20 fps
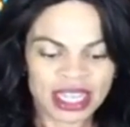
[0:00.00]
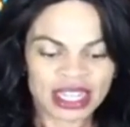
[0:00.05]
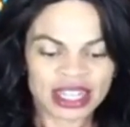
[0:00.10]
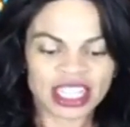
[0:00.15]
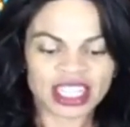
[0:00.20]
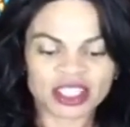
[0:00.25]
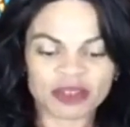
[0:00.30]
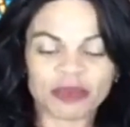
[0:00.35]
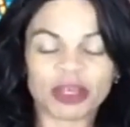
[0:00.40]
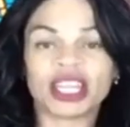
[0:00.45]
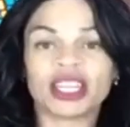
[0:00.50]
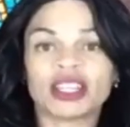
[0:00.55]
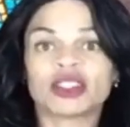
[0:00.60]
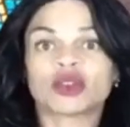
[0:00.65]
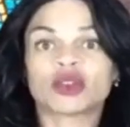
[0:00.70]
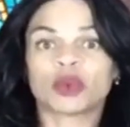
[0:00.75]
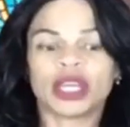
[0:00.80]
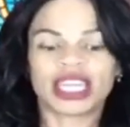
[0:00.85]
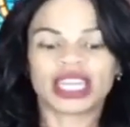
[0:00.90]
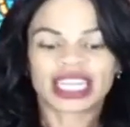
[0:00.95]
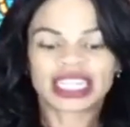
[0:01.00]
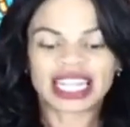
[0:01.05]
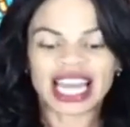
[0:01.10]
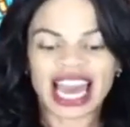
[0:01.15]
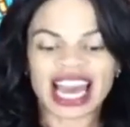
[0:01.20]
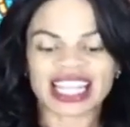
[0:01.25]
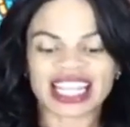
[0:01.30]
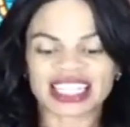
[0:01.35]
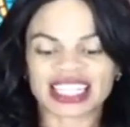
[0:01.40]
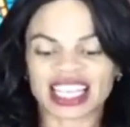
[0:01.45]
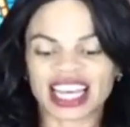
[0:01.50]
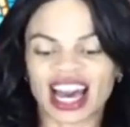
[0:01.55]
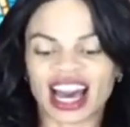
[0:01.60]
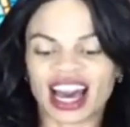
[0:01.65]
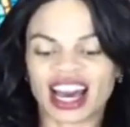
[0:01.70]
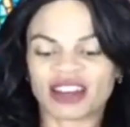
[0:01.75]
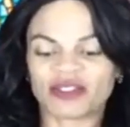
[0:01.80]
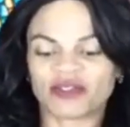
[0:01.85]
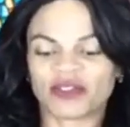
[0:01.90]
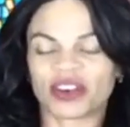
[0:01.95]
This means we can ask
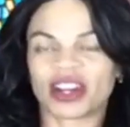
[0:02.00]
God